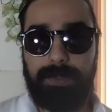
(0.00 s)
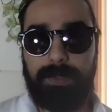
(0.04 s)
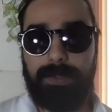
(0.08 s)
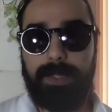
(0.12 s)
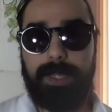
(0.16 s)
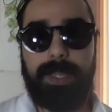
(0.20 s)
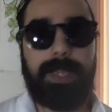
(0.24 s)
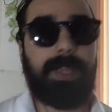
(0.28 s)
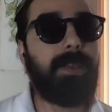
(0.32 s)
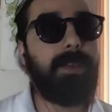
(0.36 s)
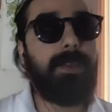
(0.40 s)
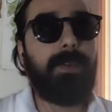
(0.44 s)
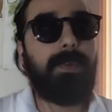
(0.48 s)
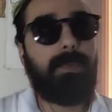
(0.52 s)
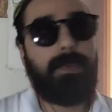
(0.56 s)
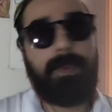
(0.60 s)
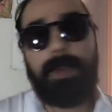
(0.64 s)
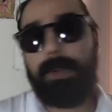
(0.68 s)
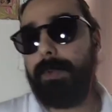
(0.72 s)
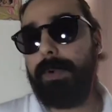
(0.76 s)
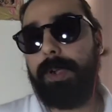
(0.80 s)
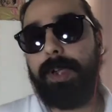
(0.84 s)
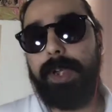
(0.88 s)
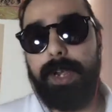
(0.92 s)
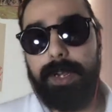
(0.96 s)
We
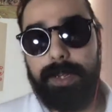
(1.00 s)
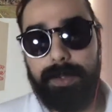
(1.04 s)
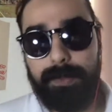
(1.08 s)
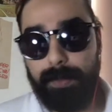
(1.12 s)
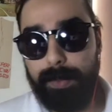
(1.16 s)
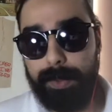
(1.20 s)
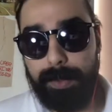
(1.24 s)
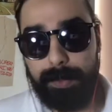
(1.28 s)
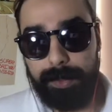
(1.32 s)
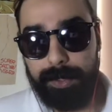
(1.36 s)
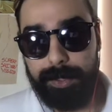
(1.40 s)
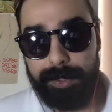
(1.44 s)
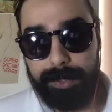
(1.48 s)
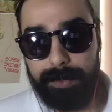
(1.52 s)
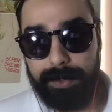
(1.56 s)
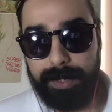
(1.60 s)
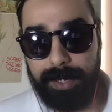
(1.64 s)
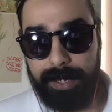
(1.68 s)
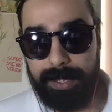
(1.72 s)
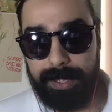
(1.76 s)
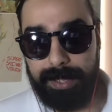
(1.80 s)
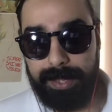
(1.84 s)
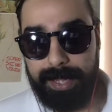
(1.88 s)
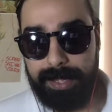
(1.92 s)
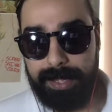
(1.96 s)
weren't gonna, we weren't doing any of that